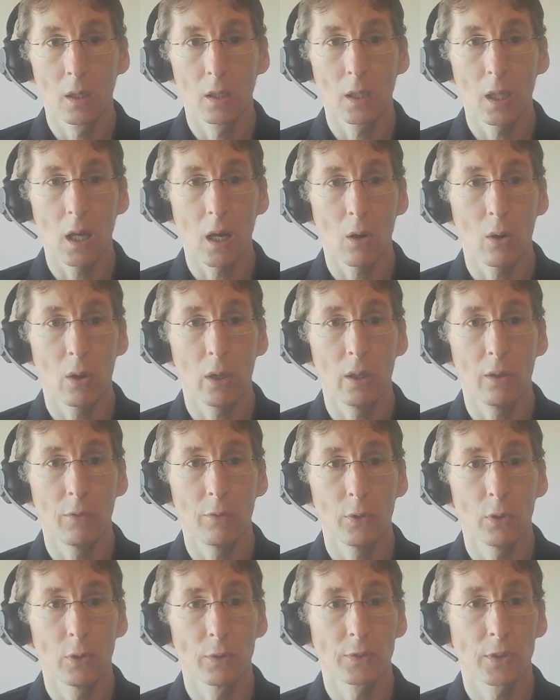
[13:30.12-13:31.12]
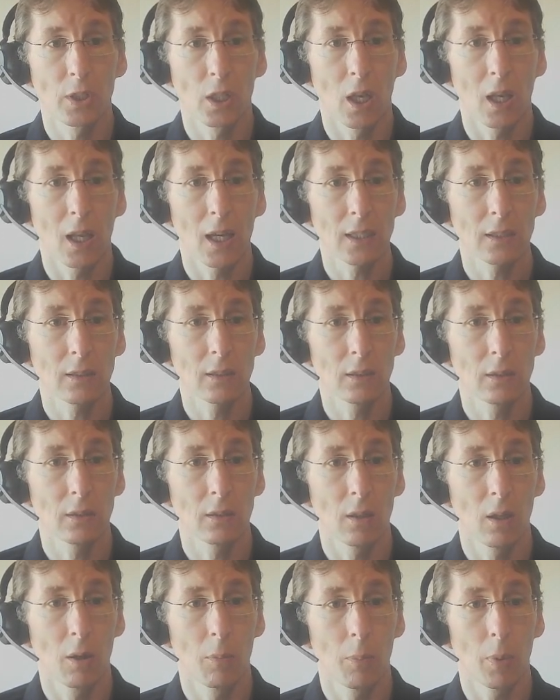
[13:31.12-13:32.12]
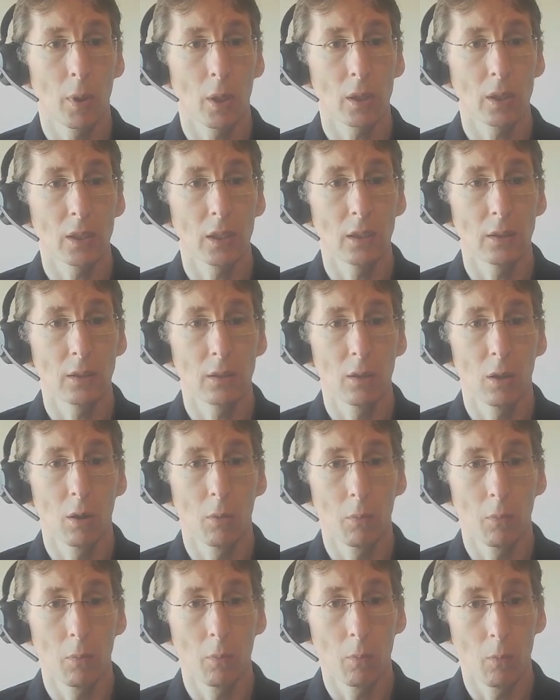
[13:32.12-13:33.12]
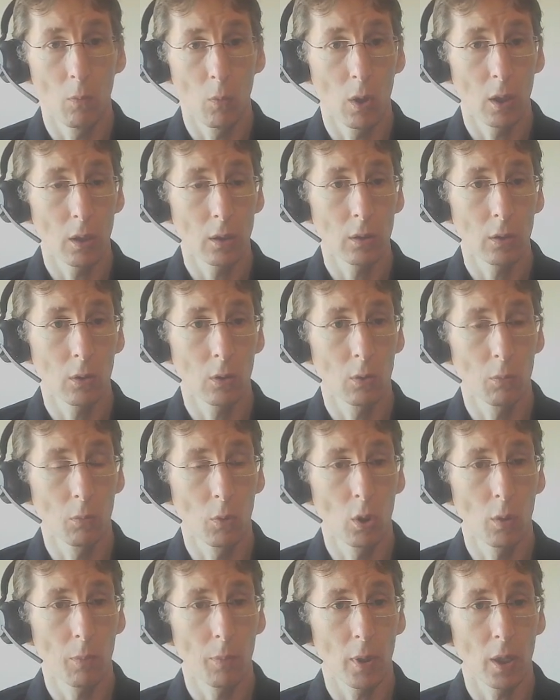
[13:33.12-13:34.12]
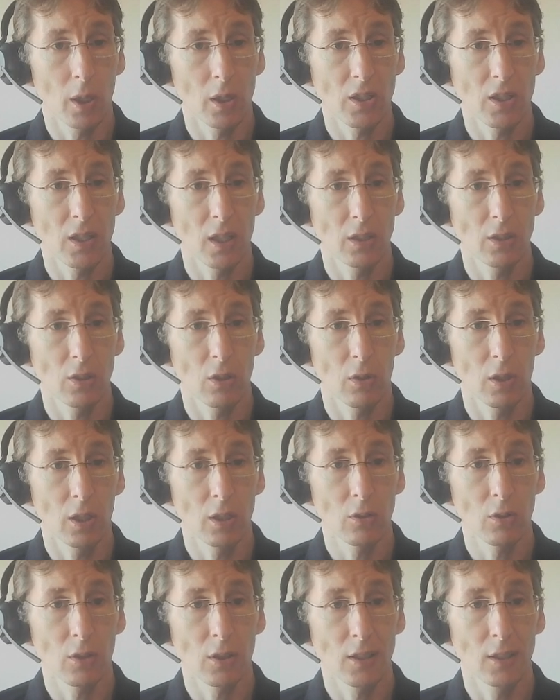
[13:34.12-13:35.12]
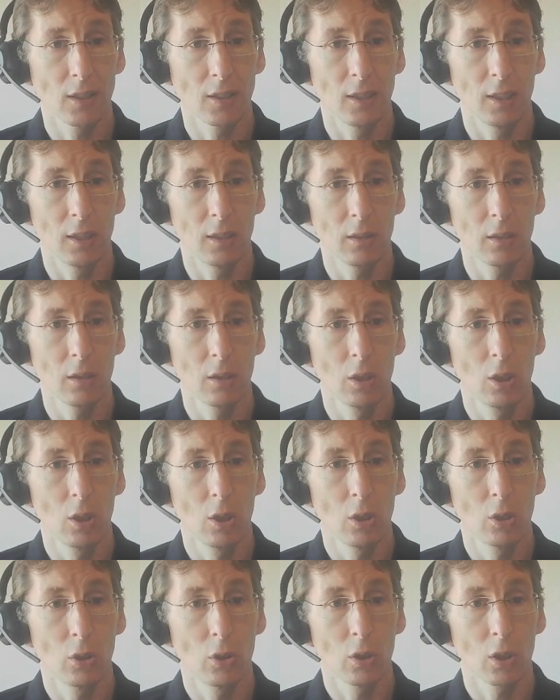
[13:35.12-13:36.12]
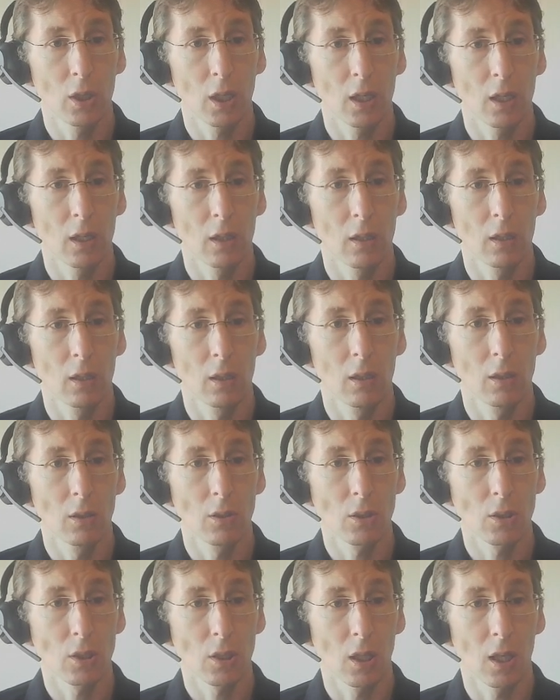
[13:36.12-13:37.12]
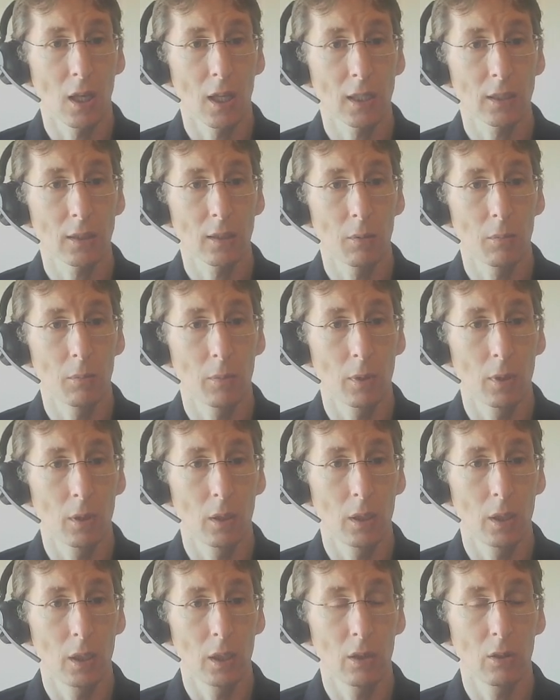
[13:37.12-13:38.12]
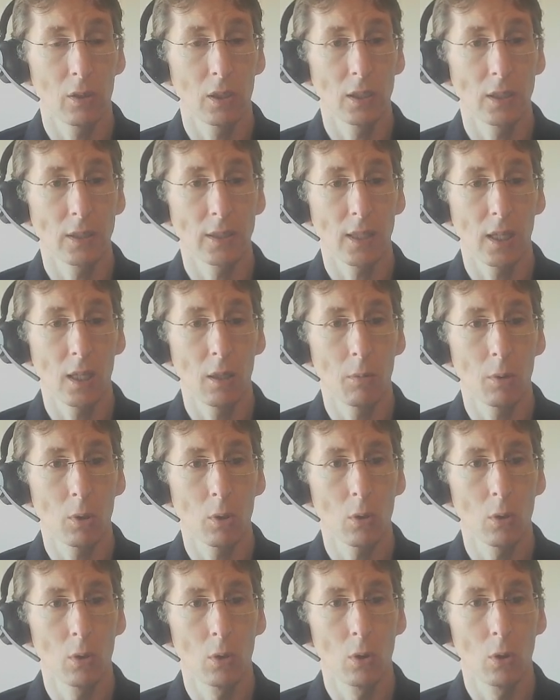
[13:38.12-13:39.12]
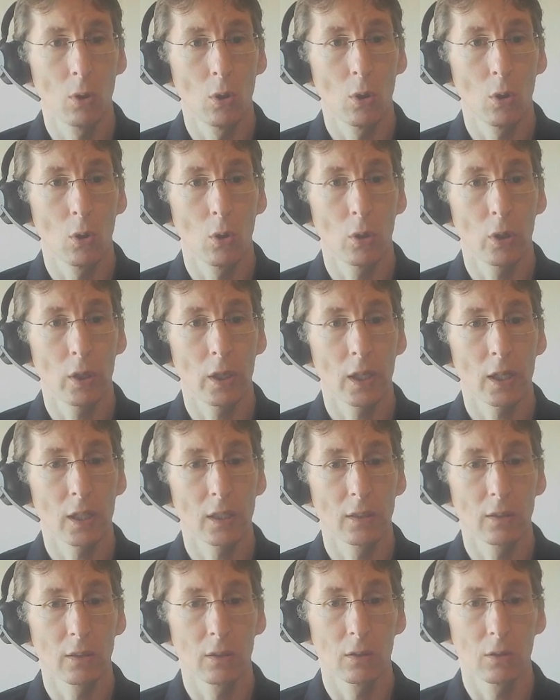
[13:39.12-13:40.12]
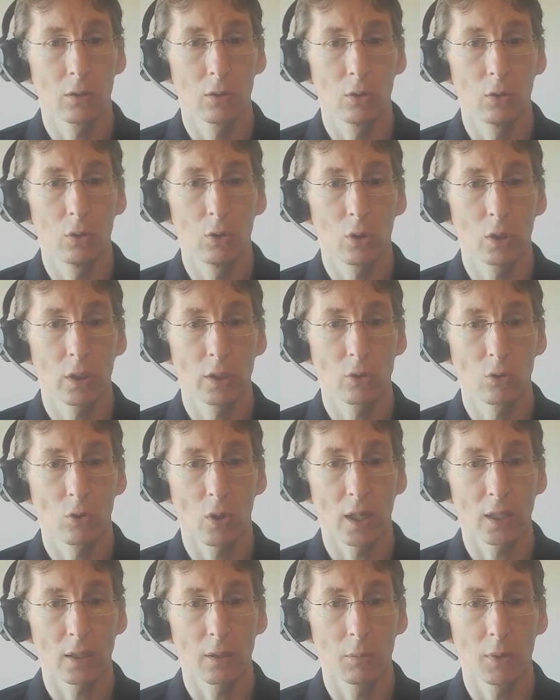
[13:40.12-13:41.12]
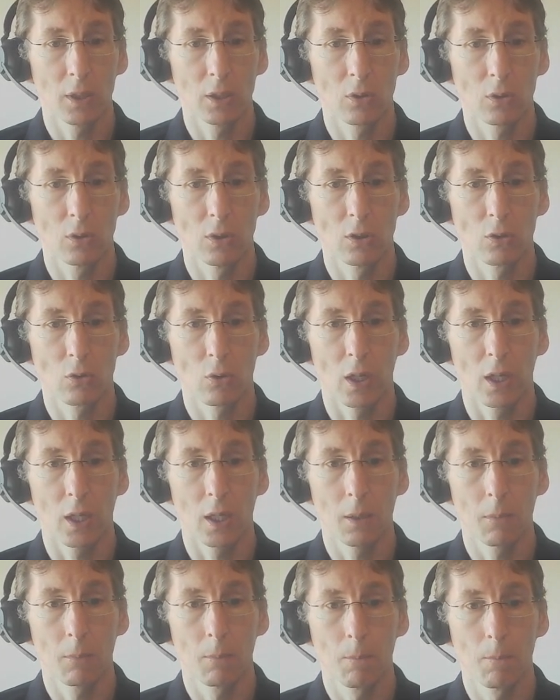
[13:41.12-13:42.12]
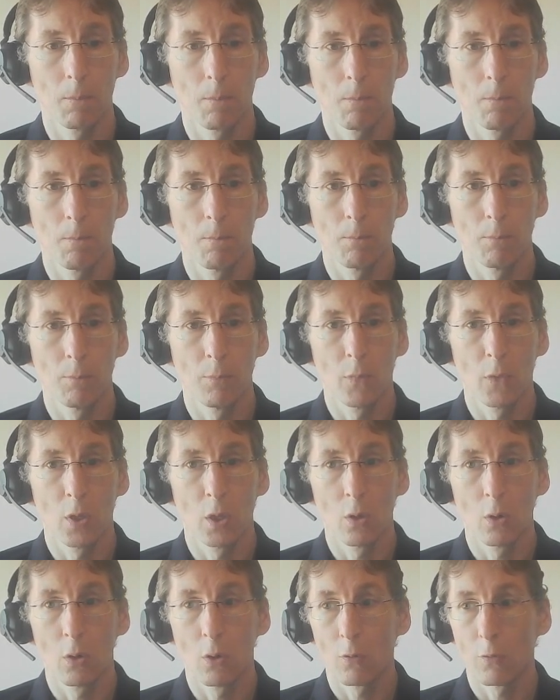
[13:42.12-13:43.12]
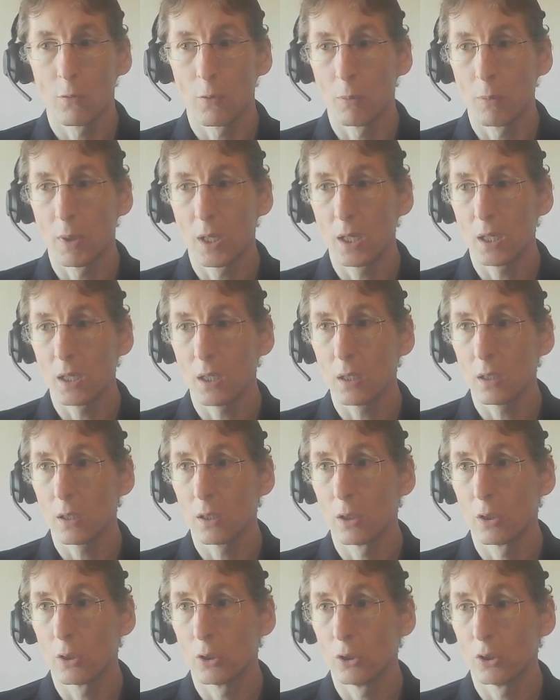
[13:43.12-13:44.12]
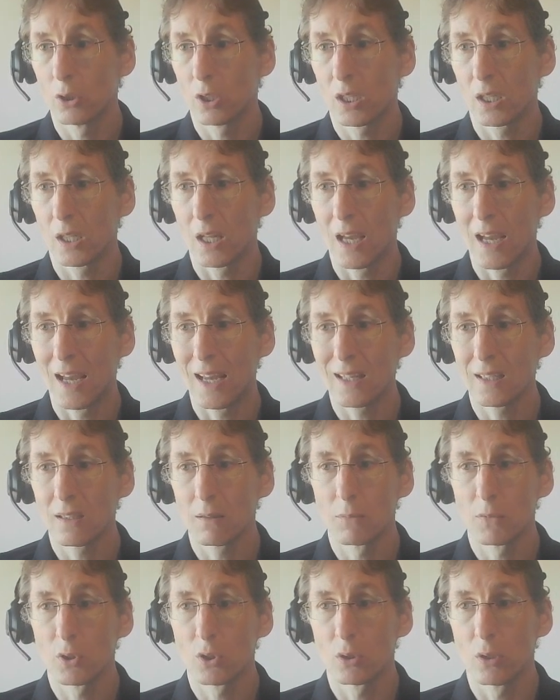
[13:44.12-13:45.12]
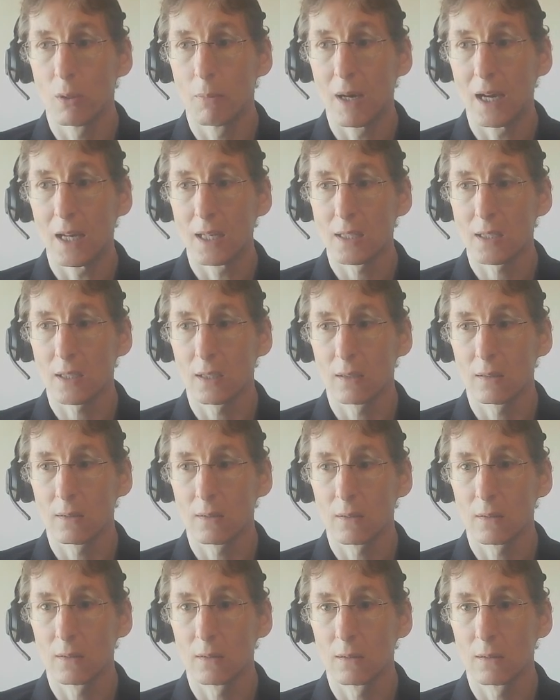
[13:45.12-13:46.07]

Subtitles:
Now, if you've selected a part that one or more parts that you're interested in, you can select them here in the table, or you can drag them into the tray. From here, you can add them to the basket.